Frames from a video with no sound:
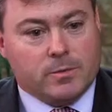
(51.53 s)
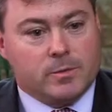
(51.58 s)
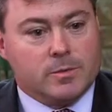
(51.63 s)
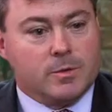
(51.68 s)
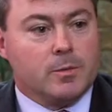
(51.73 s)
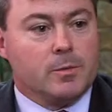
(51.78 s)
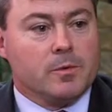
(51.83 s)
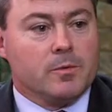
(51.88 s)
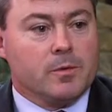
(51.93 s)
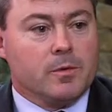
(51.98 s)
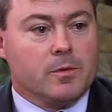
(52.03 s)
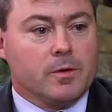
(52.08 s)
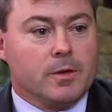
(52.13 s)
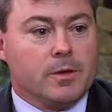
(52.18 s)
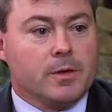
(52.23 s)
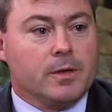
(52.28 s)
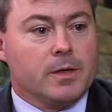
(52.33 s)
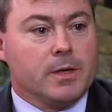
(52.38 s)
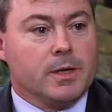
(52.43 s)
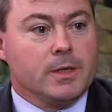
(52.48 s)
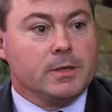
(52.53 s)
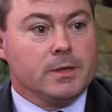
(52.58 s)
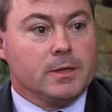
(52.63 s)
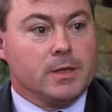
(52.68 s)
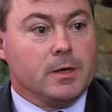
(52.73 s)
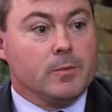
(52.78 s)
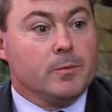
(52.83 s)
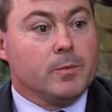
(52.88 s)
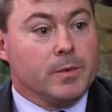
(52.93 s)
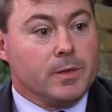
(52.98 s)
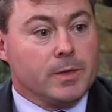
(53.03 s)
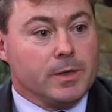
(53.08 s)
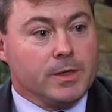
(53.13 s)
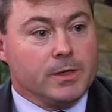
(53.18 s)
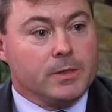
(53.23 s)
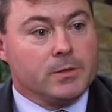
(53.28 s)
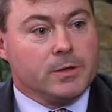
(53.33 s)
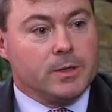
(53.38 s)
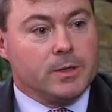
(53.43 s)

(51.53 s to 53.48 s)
from some of our other intercompany